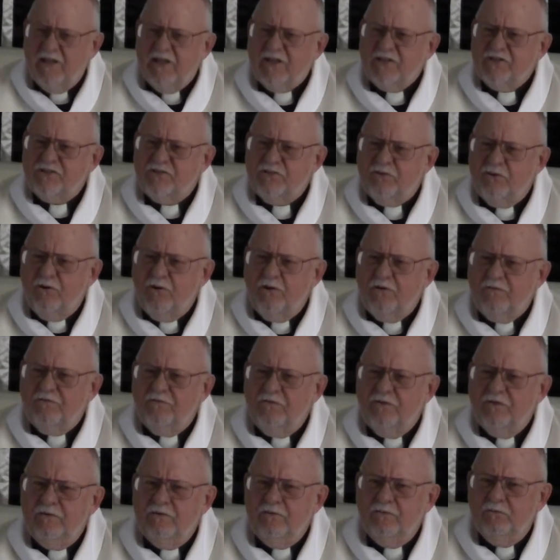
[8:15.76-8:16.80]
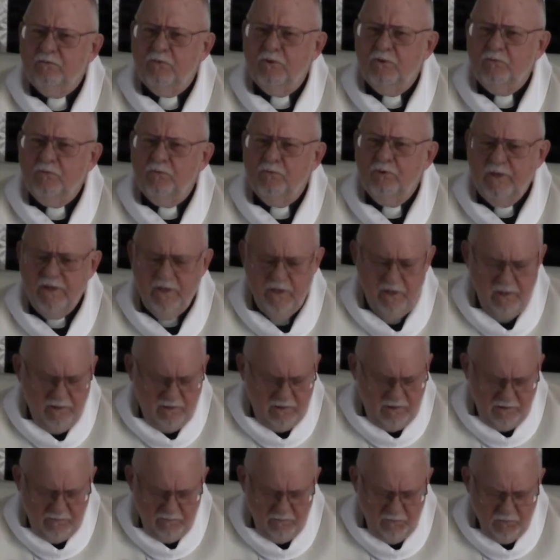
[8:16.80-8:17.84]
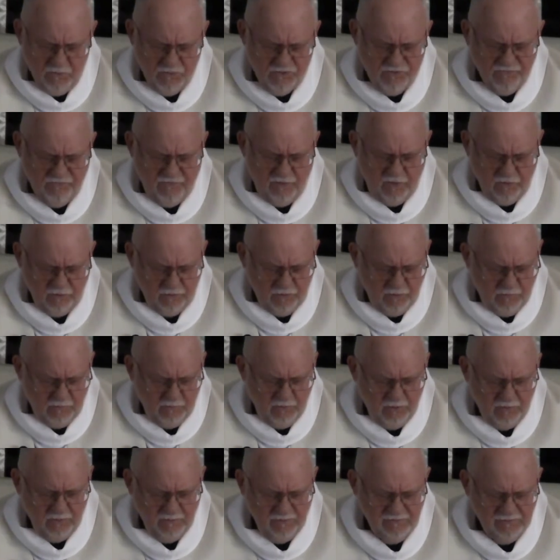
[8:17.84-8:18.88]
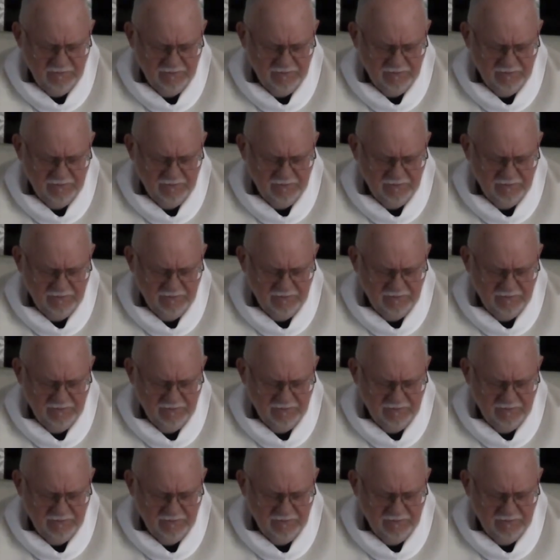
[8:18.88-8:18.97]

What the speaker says: that's often when we are most vulnerable